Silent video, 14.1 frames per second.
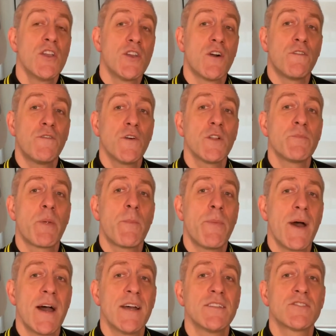you're fully
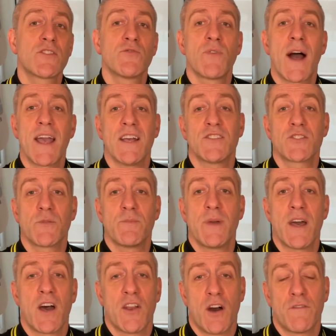prepared to write and
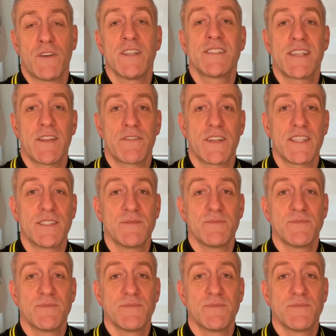submit an offer safely.